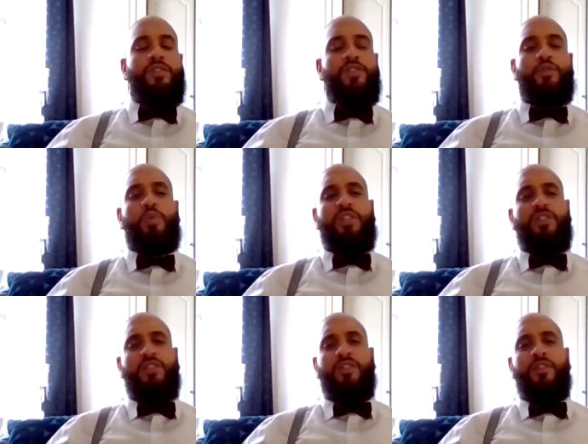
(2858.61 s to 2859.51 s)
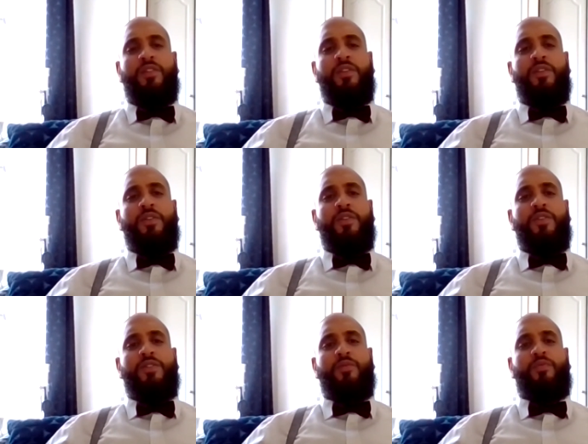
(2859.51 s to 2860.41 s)
switch
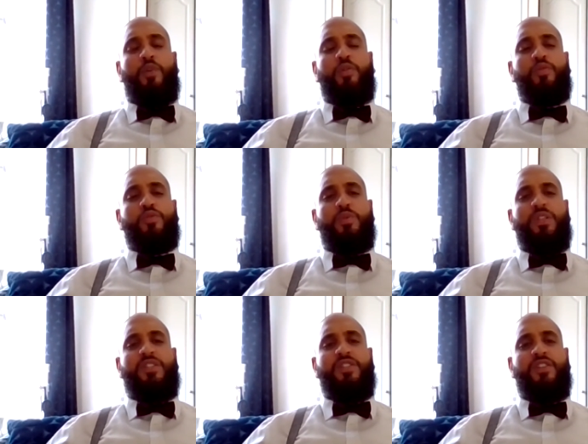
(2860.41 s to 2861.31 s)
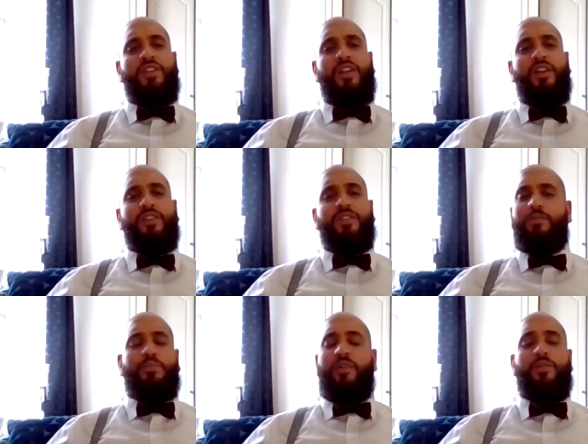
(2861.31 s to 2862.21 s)
vocal switch shit. Like,
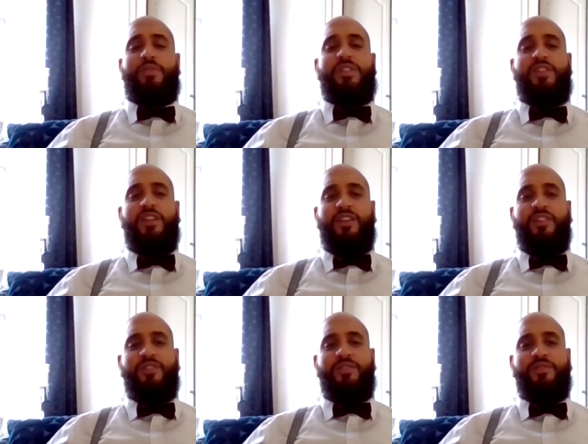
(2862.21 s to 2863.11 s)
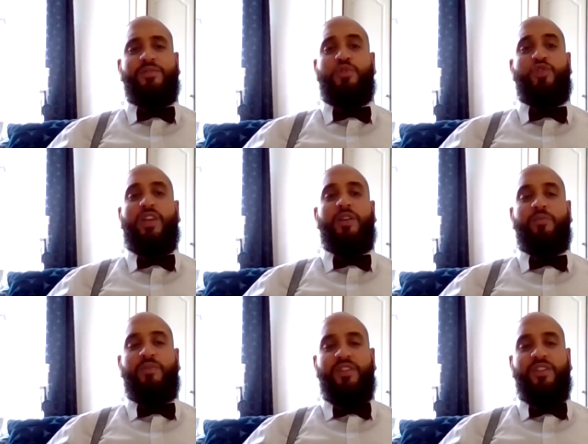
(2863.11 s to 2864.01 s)
you'd probably be sick. Trick him.